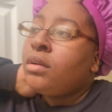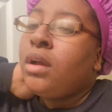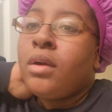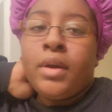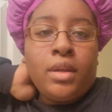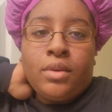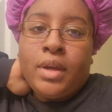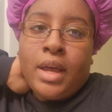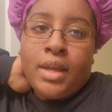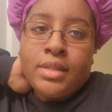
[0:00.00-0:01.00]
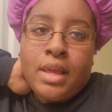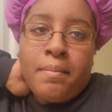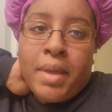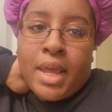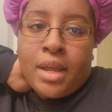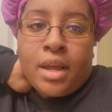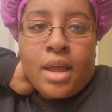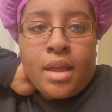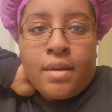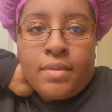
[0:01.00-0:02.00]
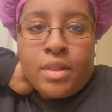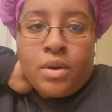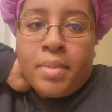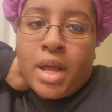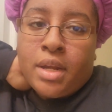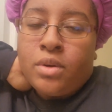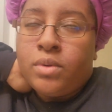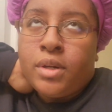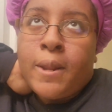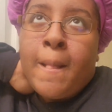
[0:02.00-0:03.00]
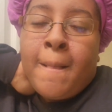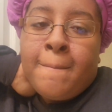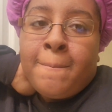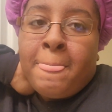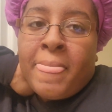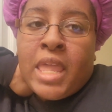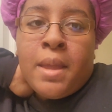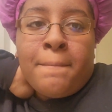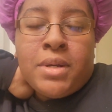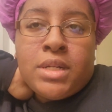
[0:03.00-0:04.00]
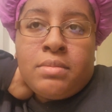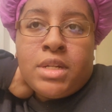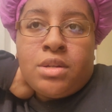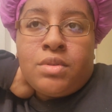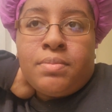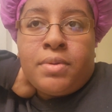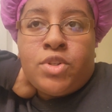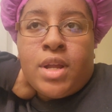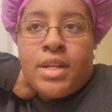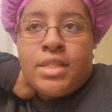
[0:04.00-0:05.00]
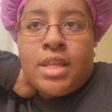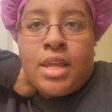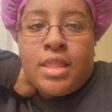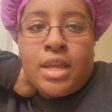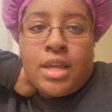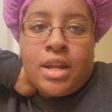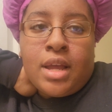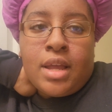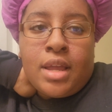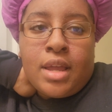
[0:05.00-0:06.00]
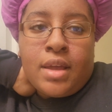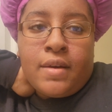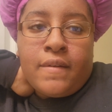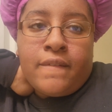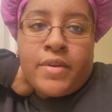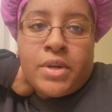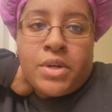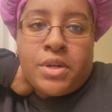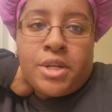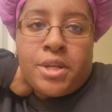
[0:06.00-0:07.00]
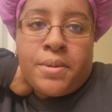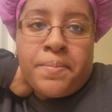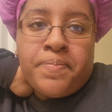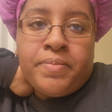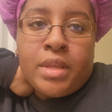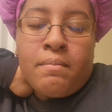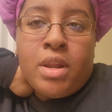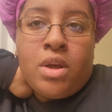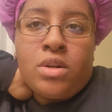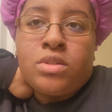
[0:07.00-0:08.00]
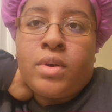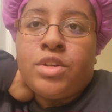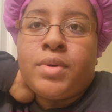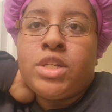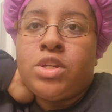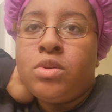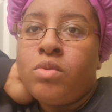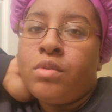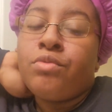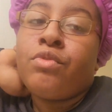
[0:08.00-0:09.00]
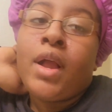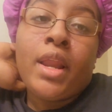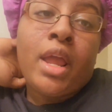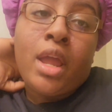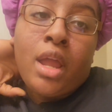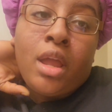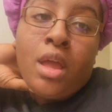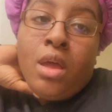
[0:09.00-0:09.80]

All right, you guys, I'm back. I have a little bonnet on. Pretty much I was trying to say that I have my daughter's graduation on Friday.